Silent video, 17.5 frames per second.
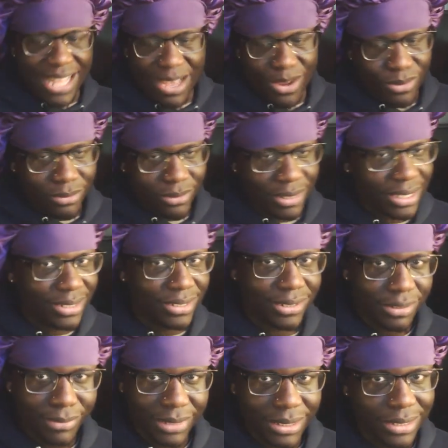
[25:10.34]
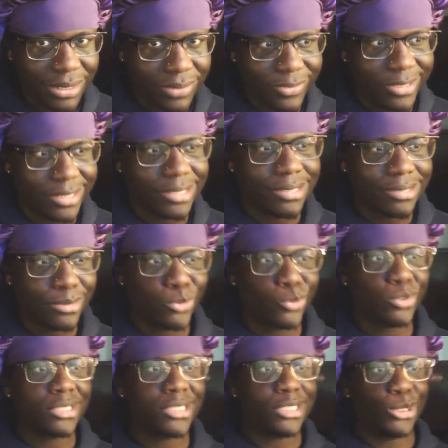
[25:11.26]
yeah, I don't consider myself an
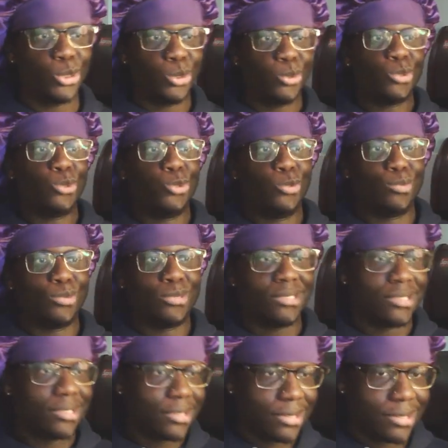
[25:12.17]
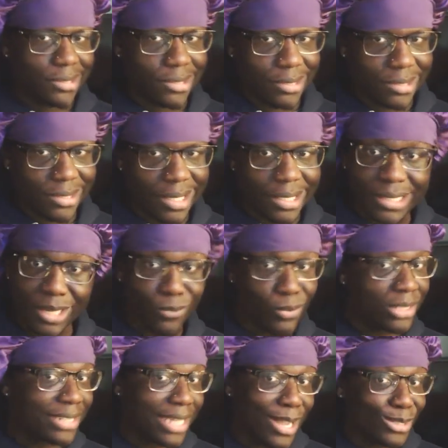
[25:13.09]
Elden Ring YouTuber or anything like that.
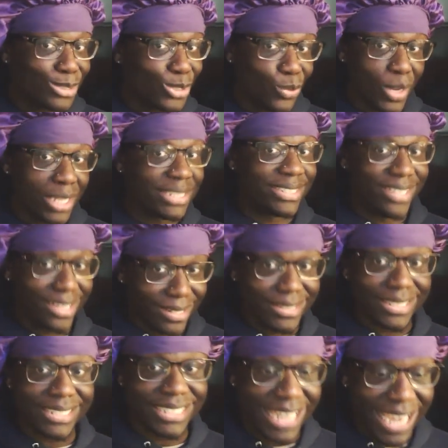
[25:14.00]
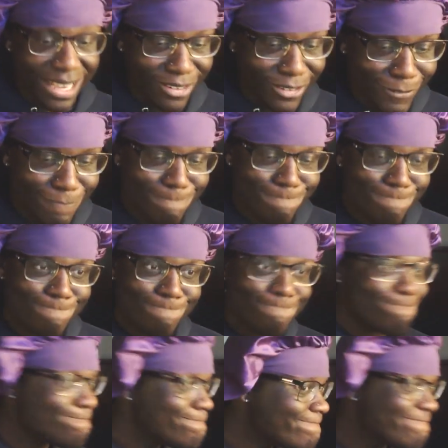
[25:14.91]
Like, once Elden Ring's done on the channel,
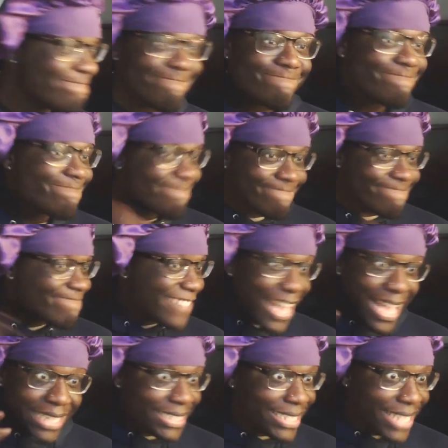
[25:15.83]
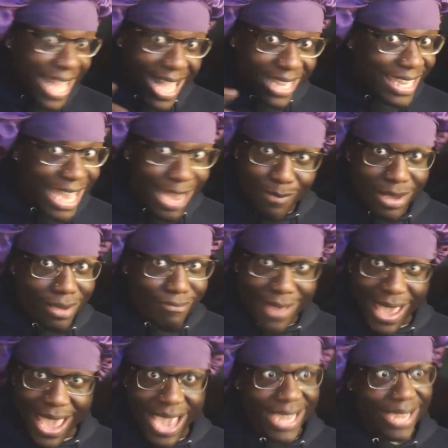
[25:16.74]
it's not
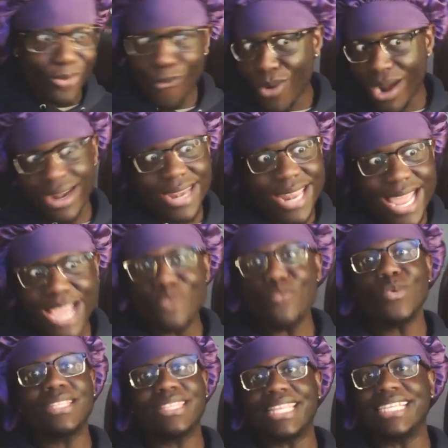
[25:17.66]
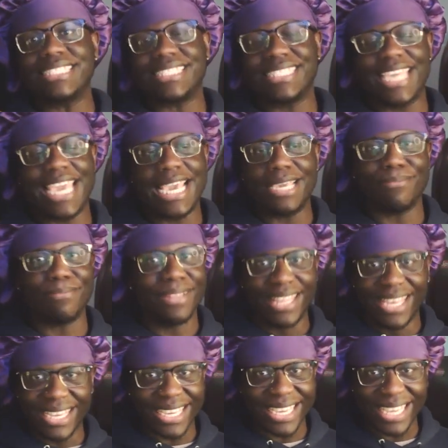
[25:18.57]
coming back. We're done with this
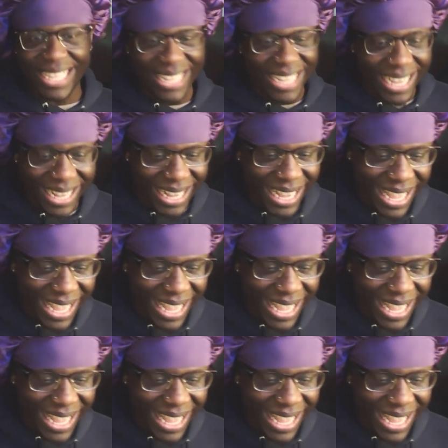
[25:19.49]
game. Like,